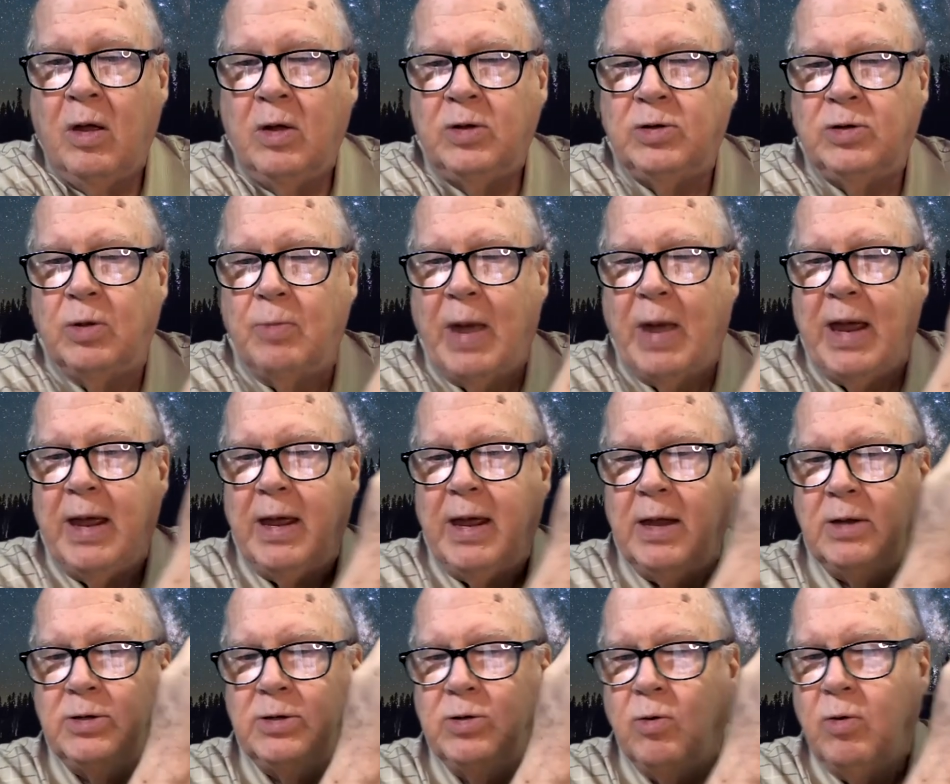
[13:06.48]
So my
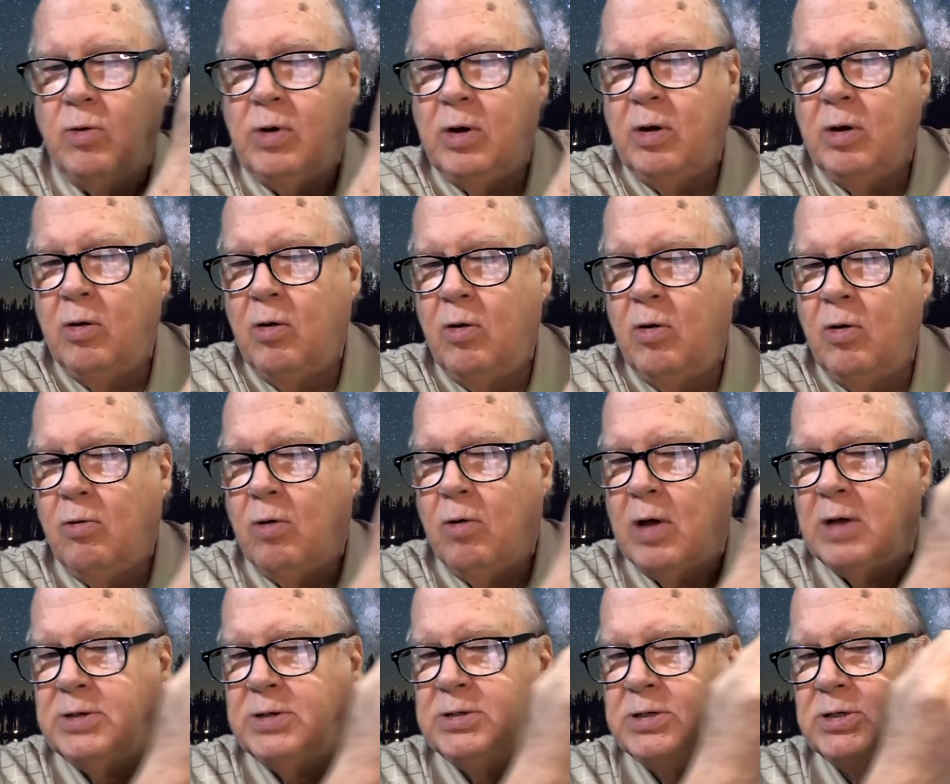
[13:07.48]
hand's going to go
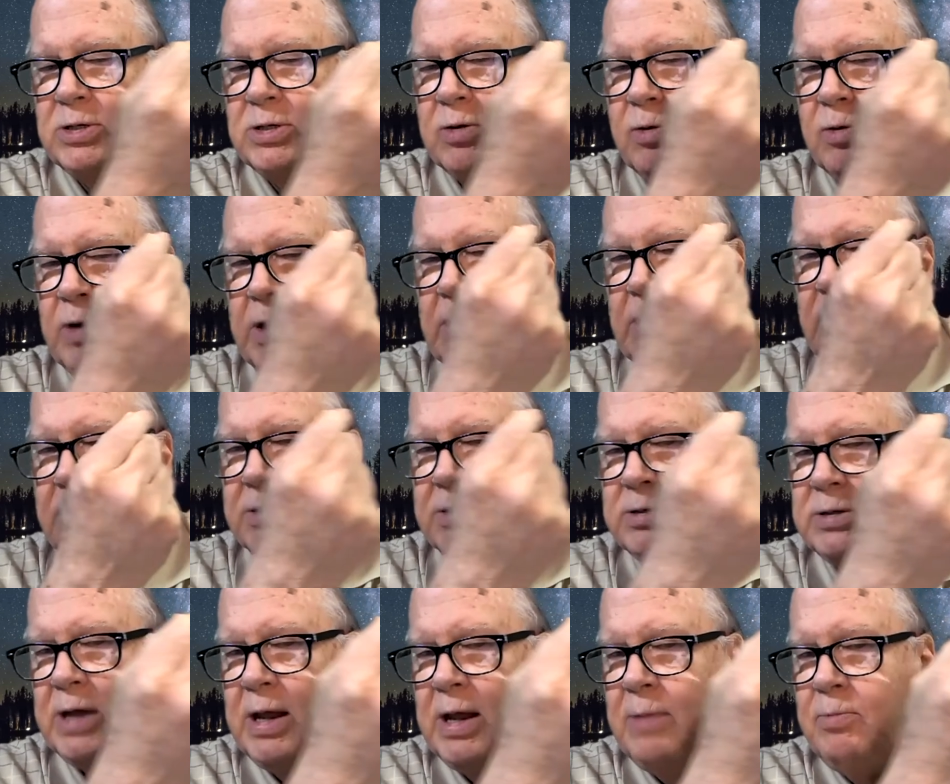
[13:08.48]
across the screen at the
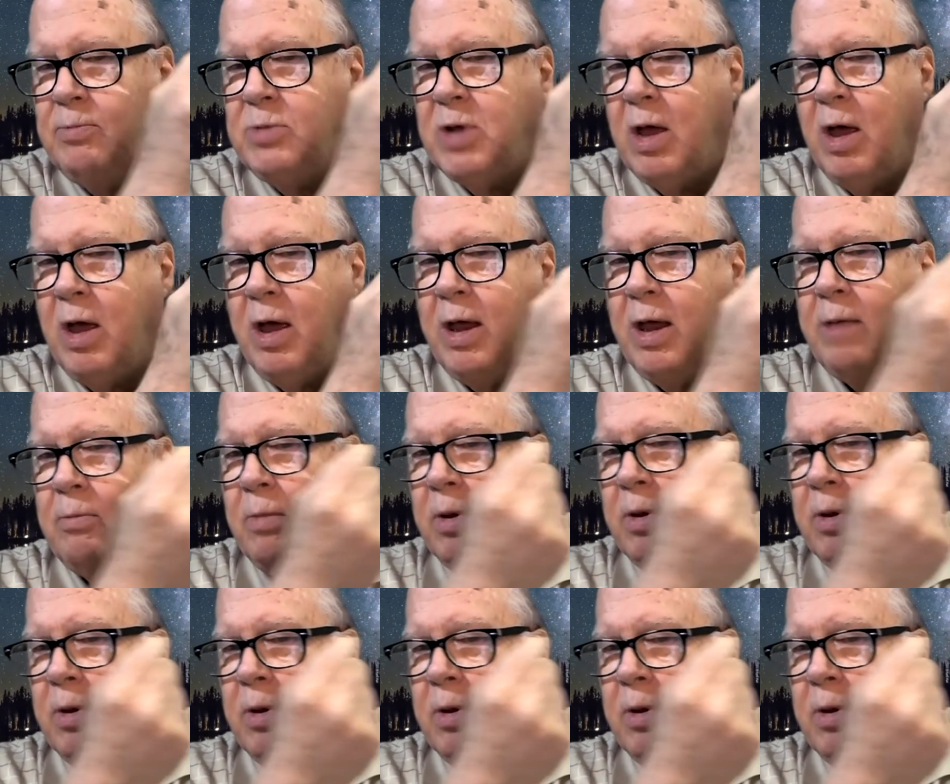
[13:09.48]
same time.